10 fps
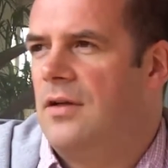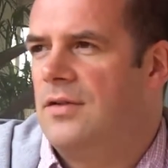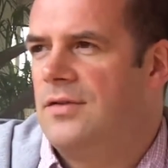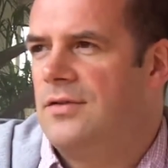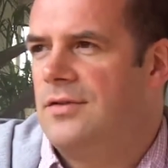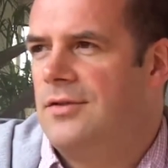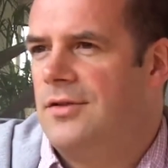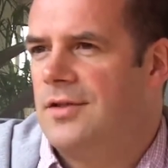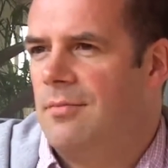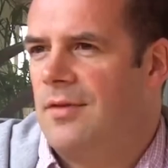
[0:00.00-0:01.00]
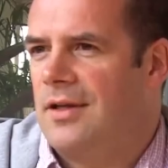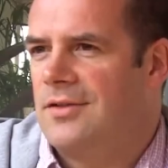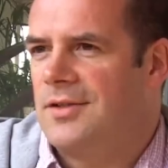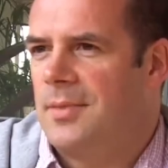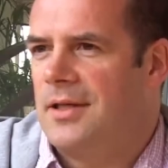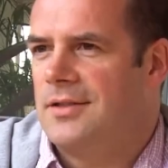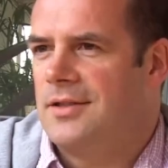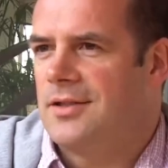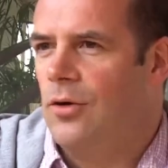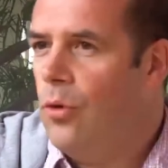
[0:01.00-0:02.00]
Don't do something just because
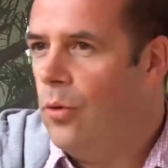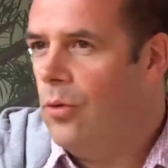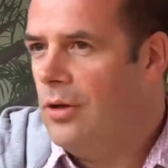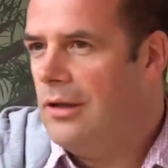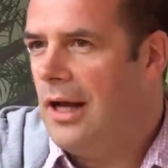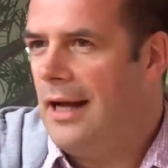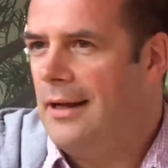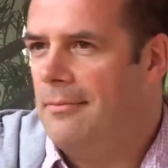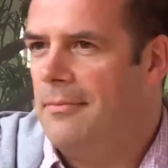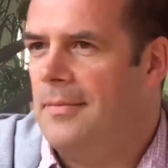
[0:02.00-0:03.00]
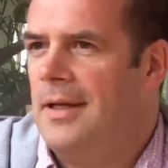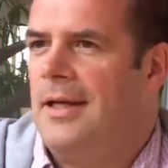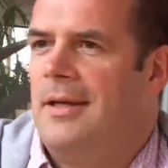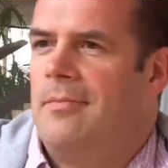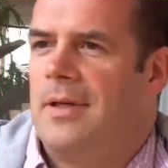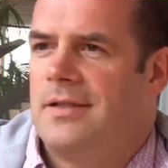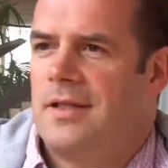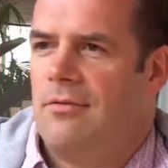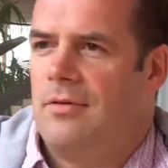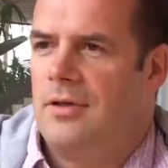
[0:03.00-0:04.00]
it's cool, because
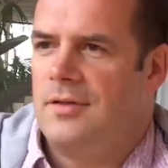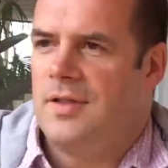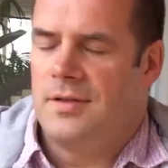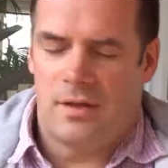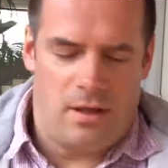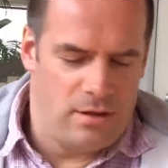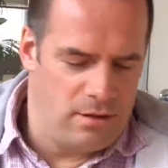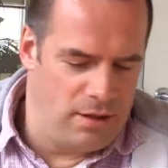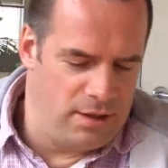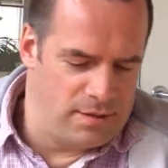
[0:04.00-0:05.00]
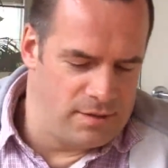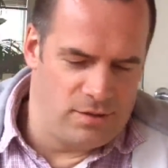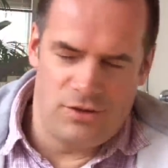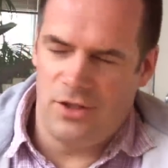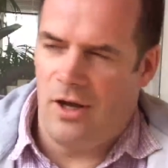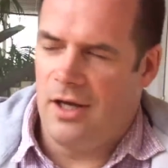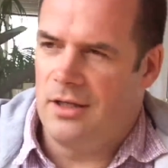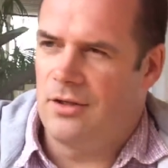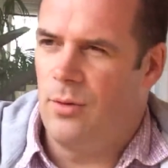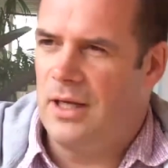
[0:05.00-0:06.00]
that will lose its
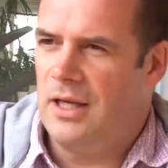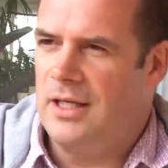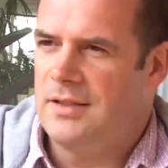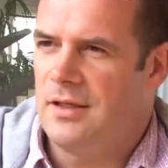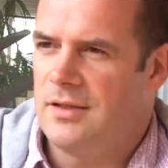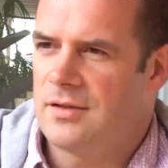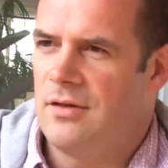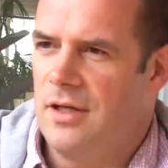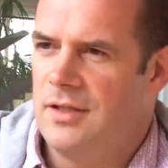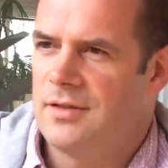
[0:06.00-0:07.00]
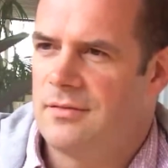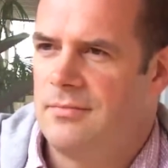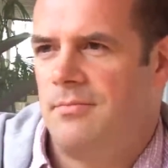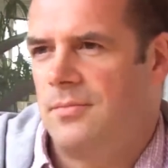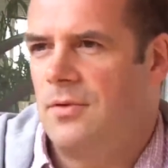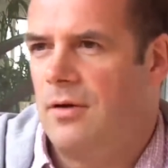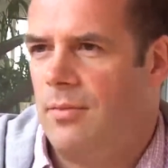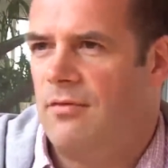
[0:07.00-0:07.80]
shine quickly. So it's got to